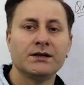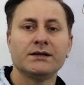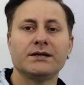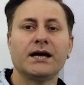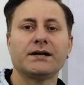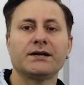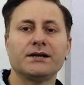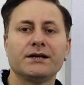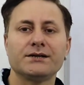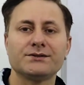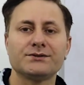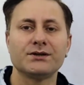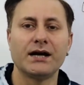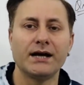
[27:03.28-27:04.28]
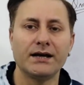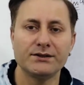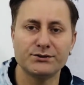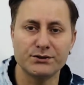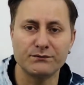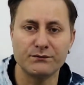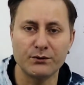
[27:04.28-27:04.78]
That is the
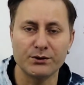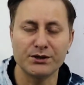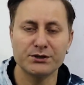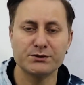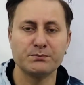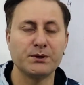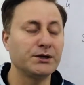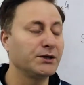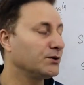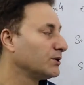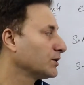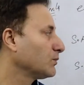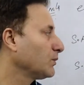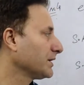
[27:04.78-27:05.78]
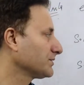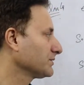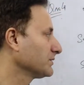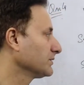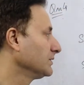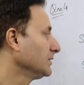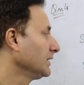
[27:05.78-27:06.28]
answer for this particular
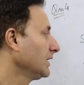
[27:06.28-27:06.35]
question.